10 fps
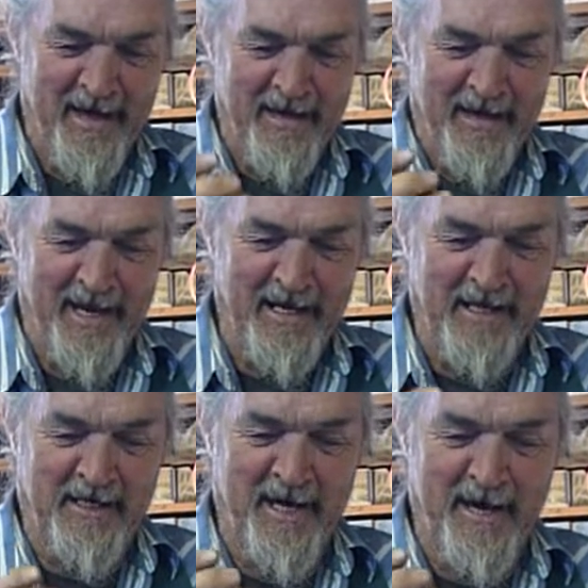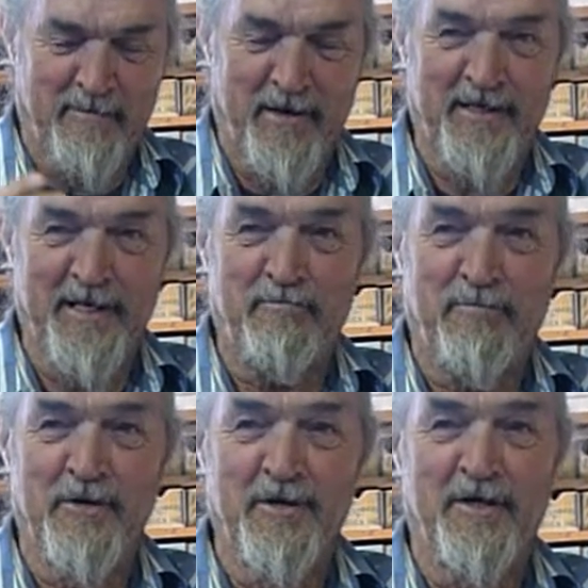And, and he kept it and he
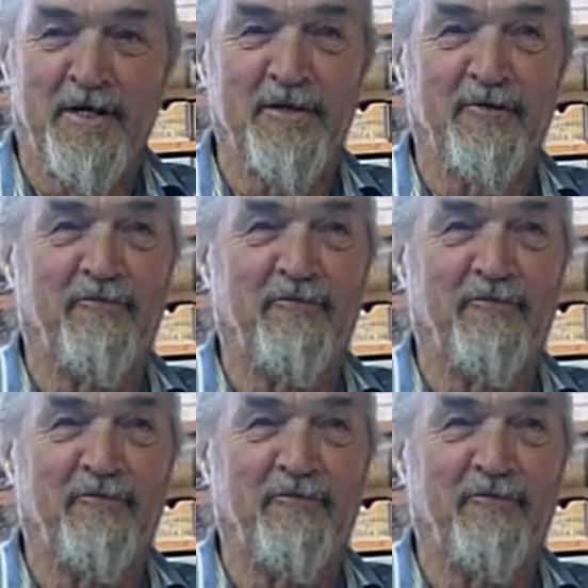put it on the